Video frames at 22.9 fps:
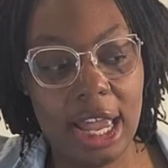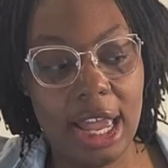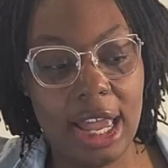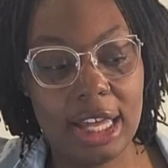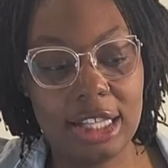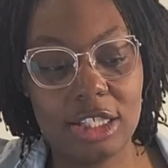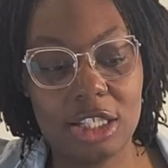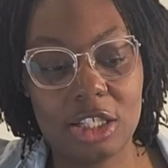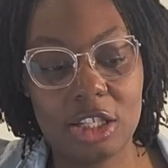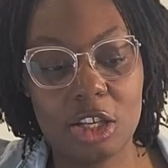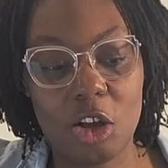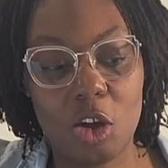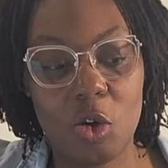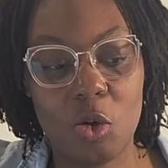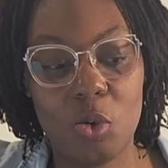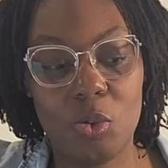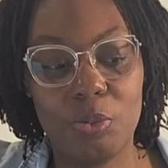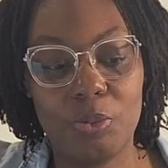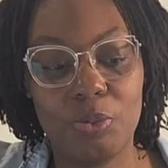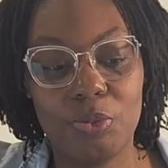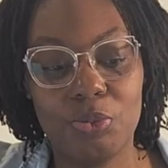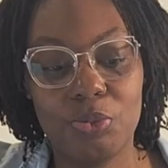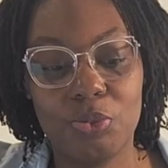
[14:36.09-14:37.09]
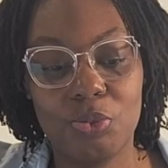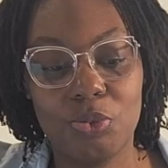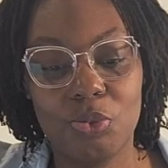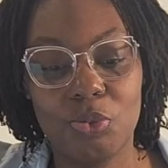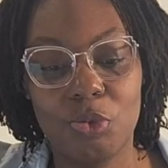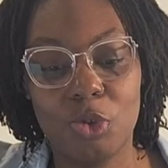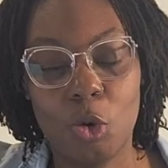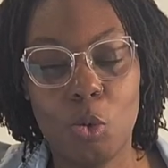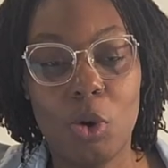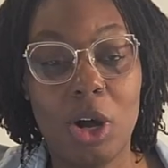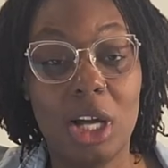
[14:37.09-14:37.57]
And so
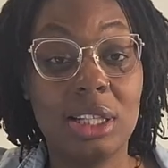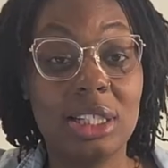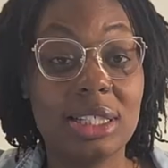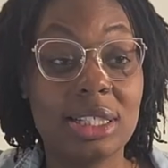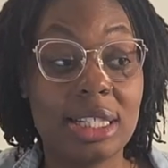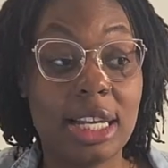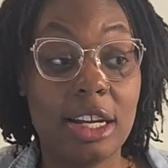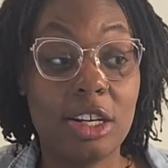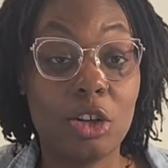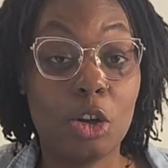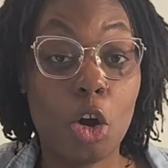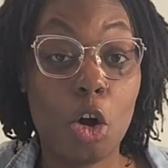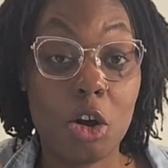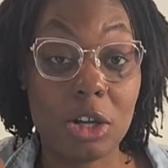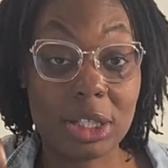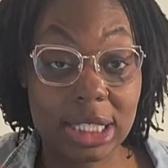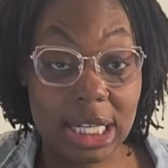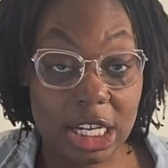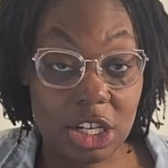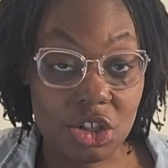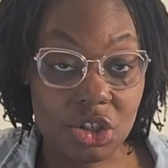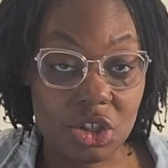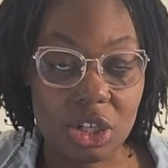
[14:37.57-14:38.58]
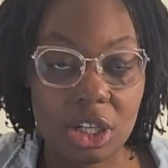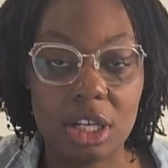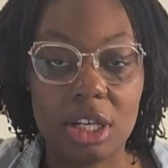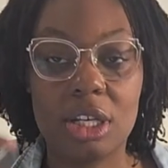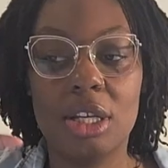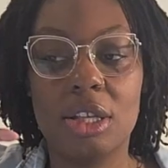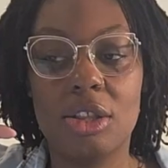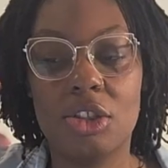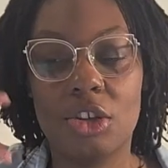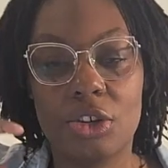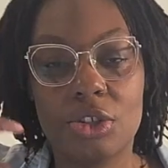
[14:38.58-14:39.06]
while it's not a
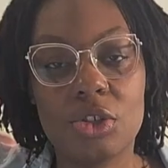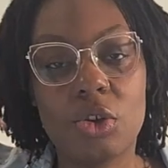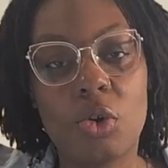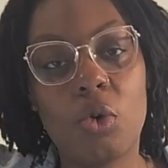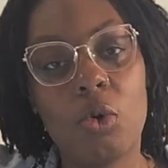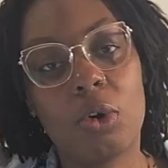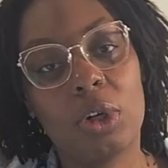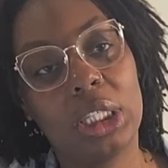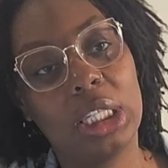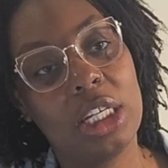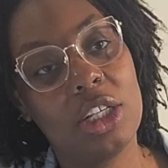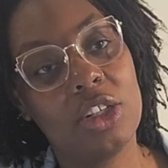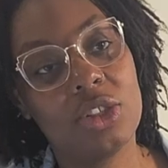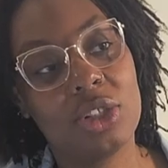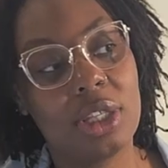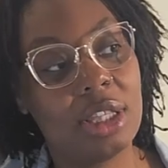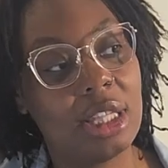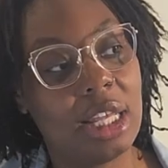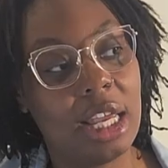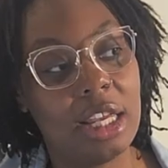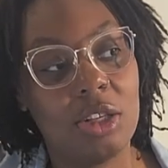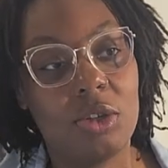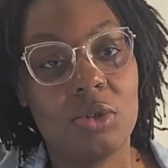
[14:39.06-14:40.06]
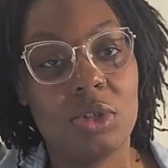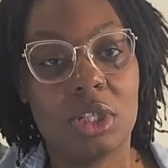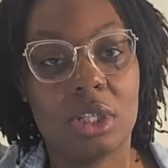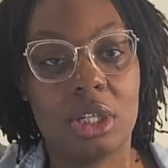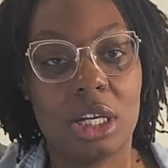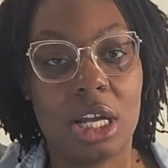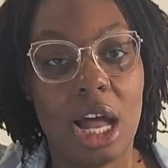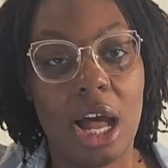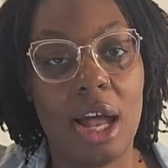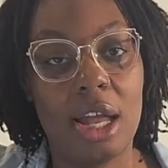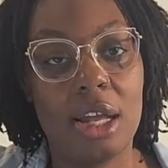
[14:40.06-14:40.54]
causation, there's a correlation that usually
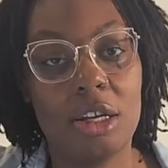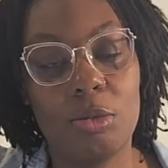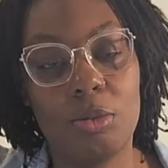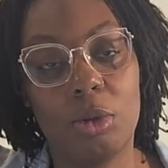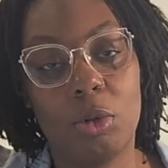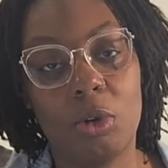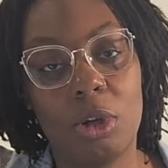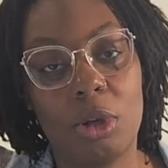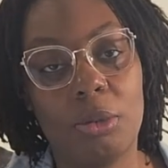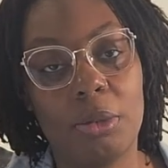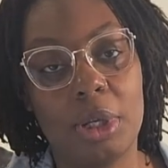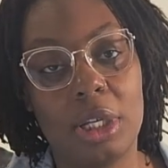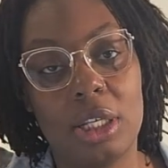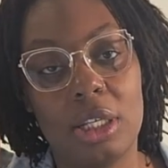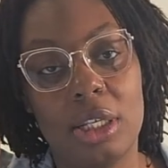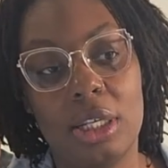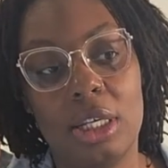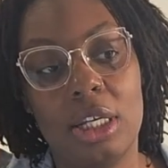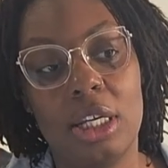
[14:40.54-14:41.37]
high unemployment,